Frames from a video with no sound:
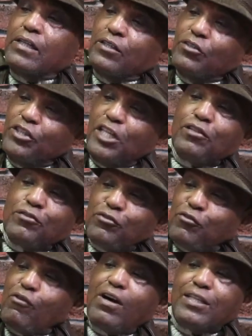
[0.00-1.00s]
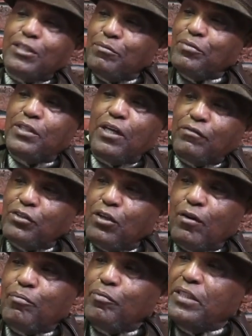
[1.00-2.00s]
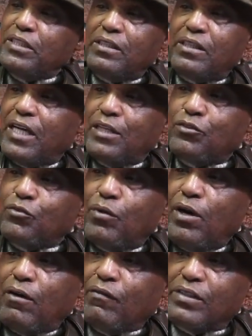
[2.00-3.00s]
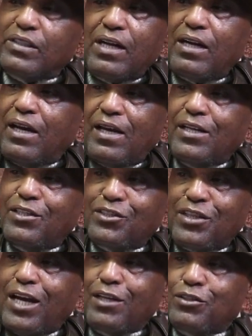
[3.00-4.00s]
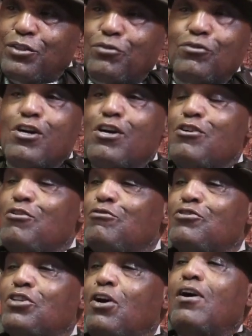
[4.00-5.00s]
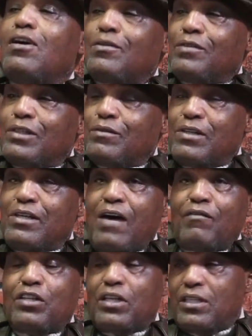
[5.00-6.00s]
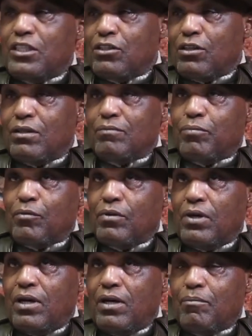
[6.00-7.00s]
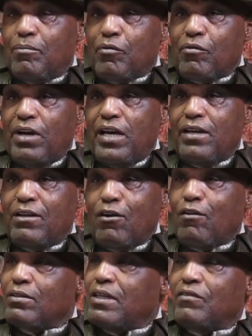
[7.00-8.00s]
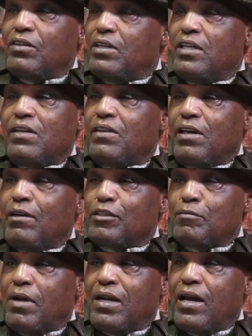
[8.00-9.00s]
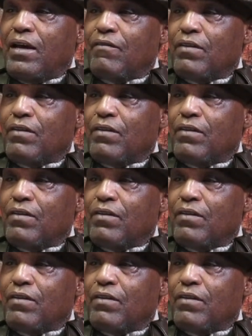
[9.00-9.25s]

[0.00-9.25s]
Jesus Christ himself started preaching at age 12. It's not age, it's attitude. You start, and I've done this parade longer than I've done anything else in my life.